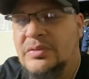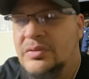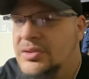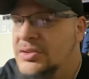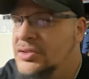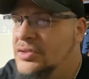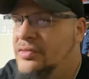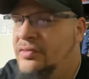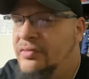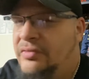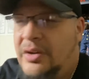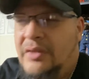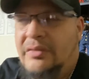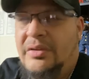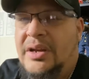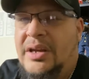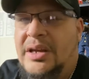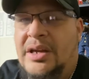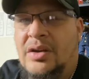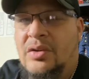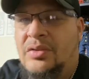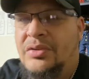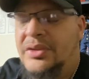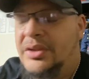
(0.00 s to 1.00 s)
which is very
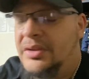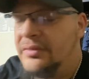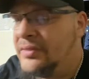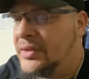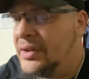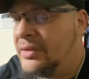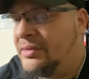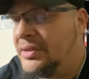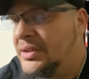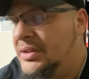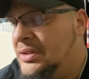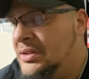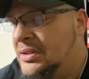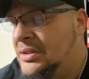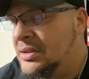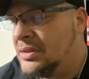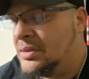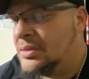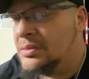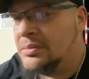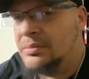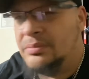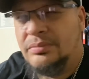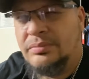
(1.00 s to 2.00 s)
healthy, very, you
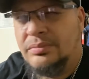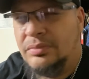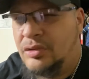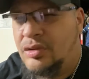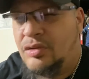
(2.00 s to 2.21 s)
know,